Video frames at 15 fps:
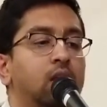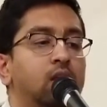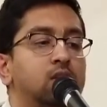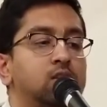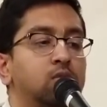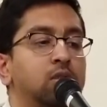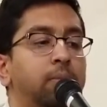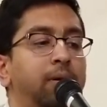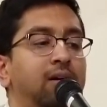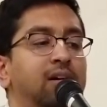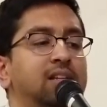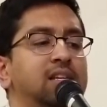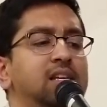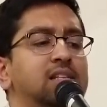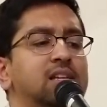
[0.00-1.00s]
So in the
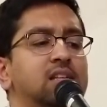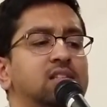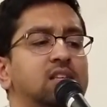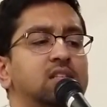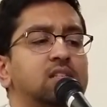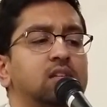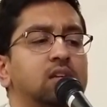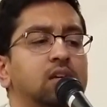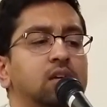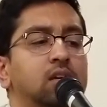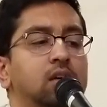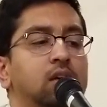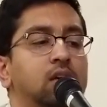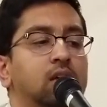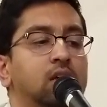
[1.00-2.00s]
Bhagavad Gita it says
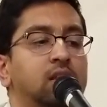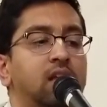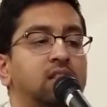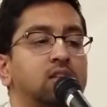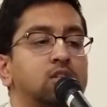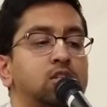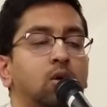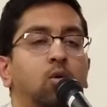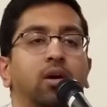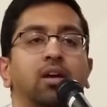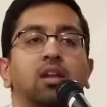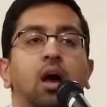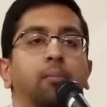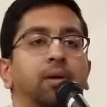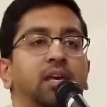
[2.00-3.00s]
that the soul
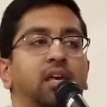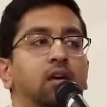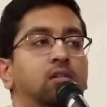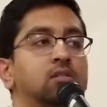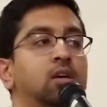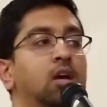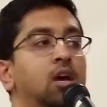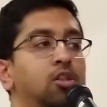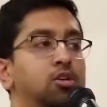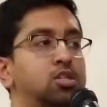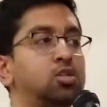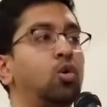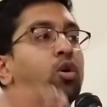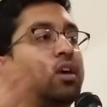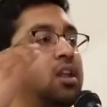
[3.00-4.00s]
cannot be killed. The
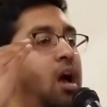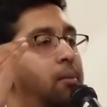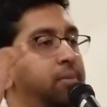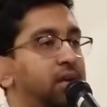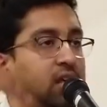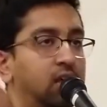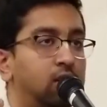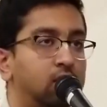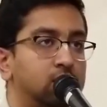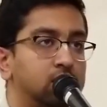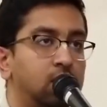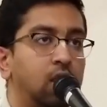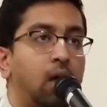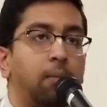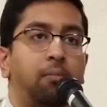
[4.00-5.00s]
soul cannot be
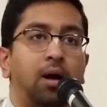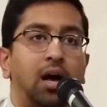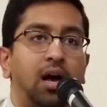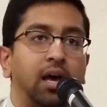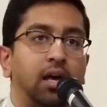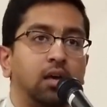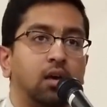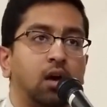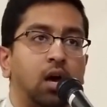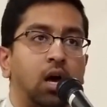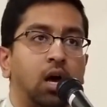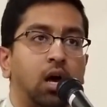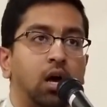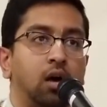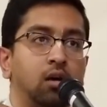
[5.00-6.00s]
killed by,
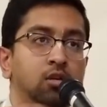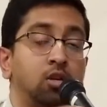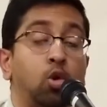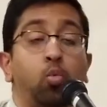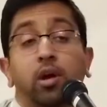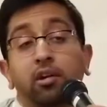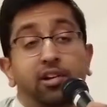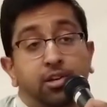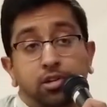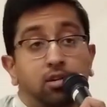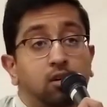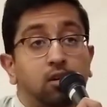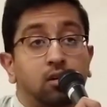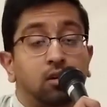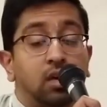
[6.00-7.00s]
we are
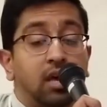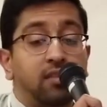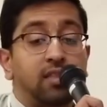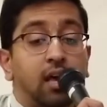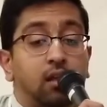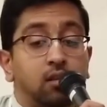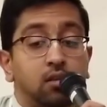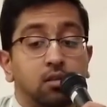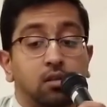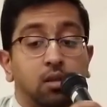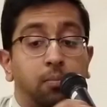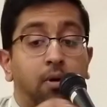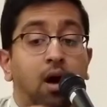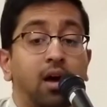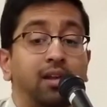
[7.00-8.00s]
eternal. That the
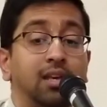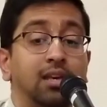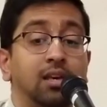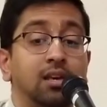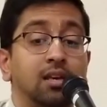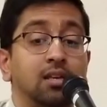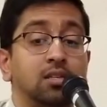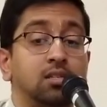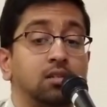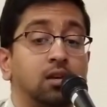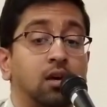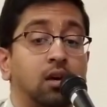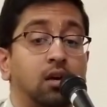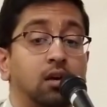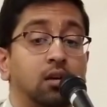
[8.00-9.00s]
body is,
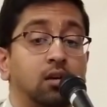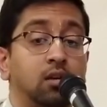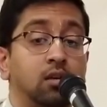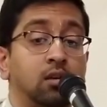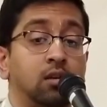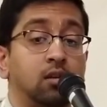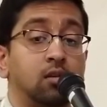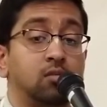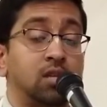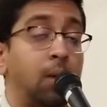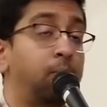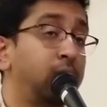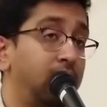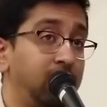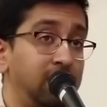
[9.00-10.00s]

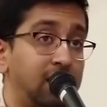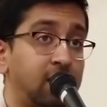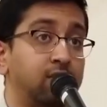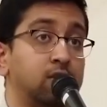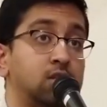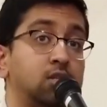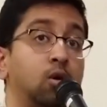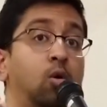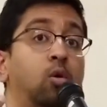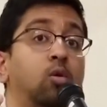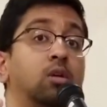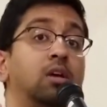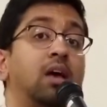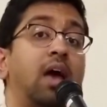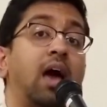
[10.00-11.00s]
temporary, and the
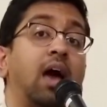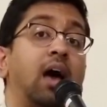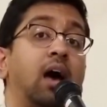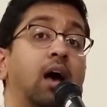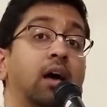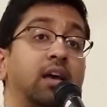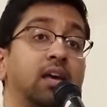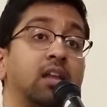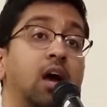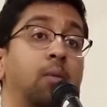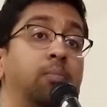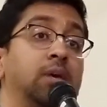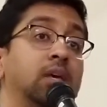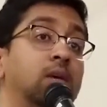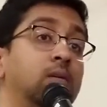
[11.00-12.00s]
soul cannot
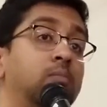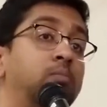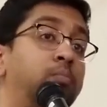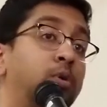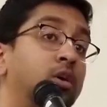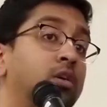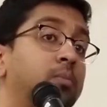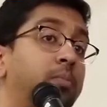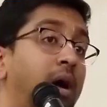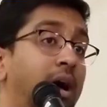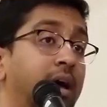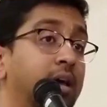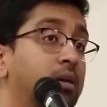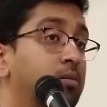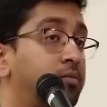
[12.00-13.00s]
be burned
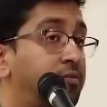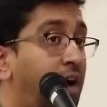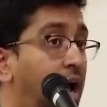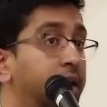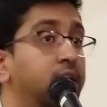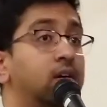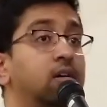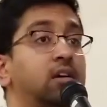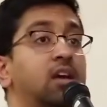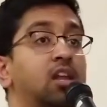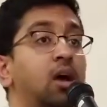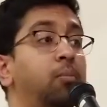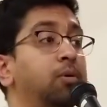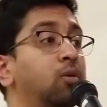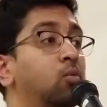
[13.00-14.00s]
by fire,
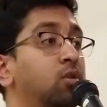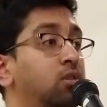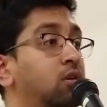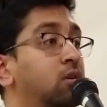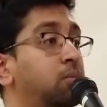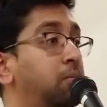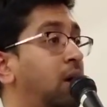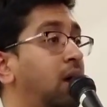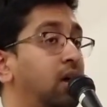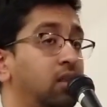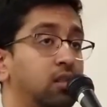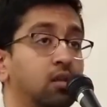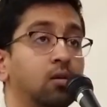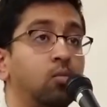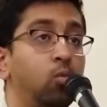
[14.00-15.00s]
cannot be withered by
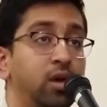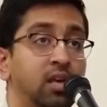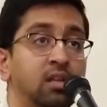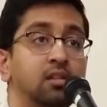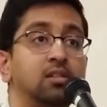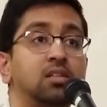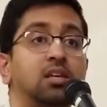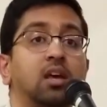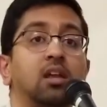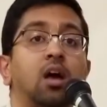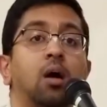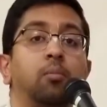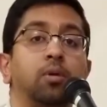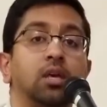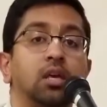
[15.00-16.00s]
the wind,
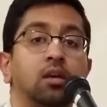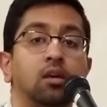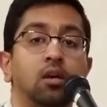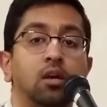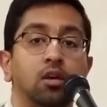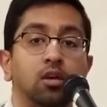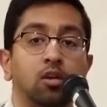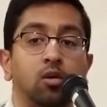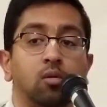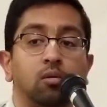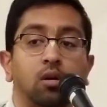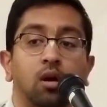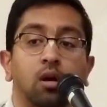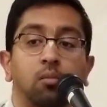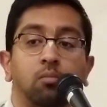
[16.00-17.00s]
cannot be,
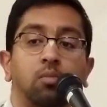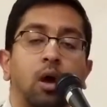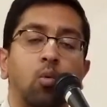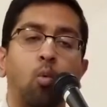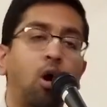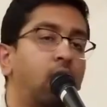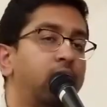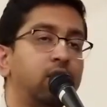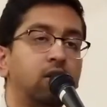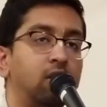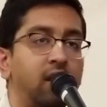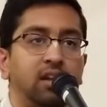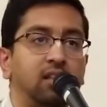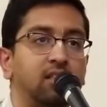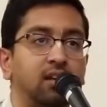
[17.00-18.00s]
by water or
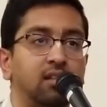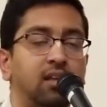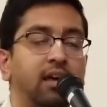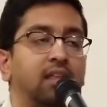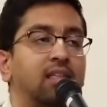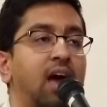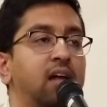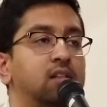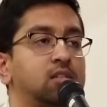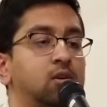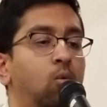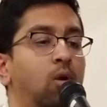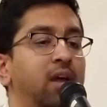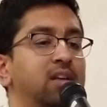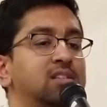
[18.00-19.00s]
anything like that. So
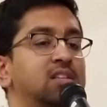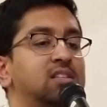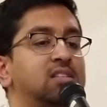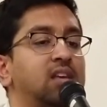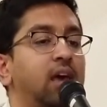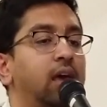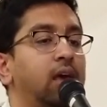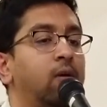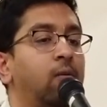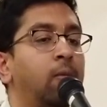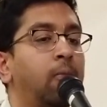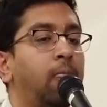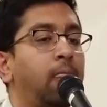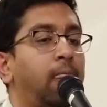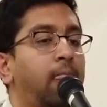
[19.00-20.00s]
why does it say
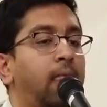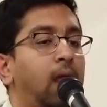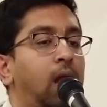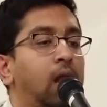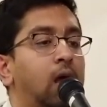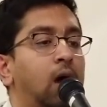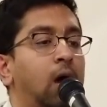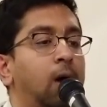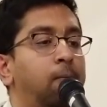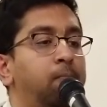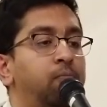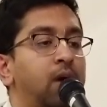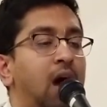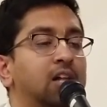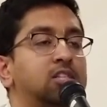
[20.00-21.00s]

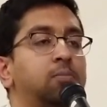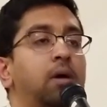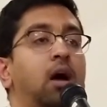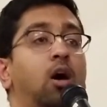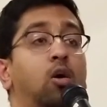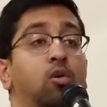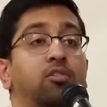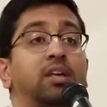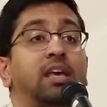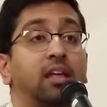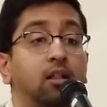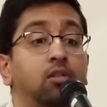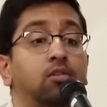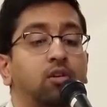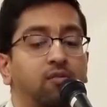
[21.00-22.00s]
Atmaha, or the
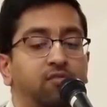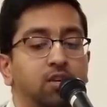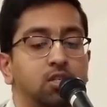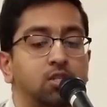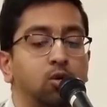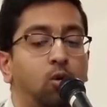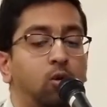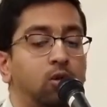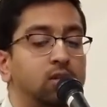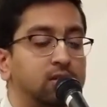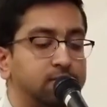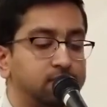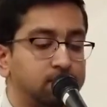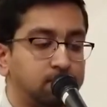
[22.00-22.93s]
killer of the soul?